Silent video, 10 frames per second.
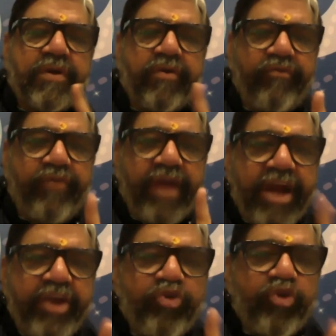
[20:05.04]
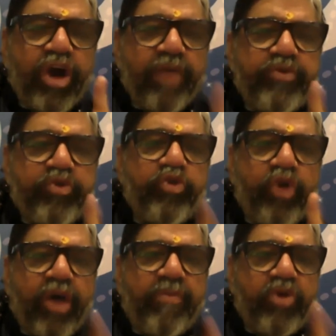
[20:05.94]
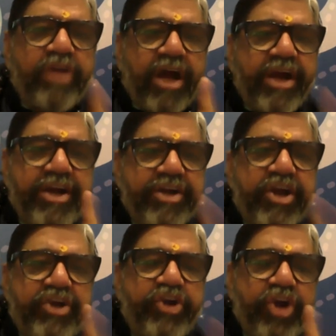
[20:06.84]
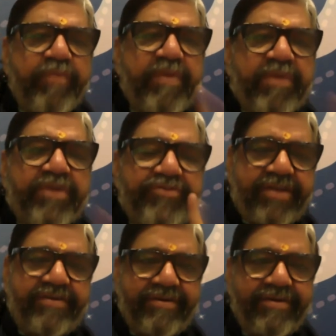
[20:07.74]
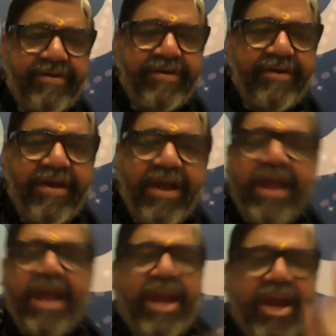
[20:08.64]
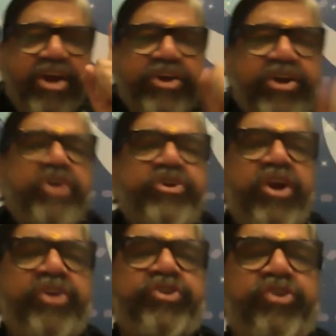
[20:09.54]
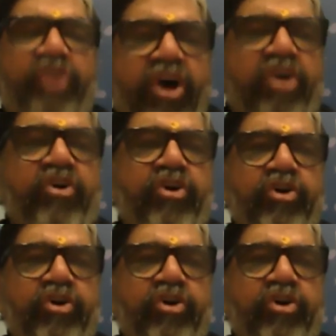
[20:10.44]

when you come to know about the intention of a person, an intention is wrong,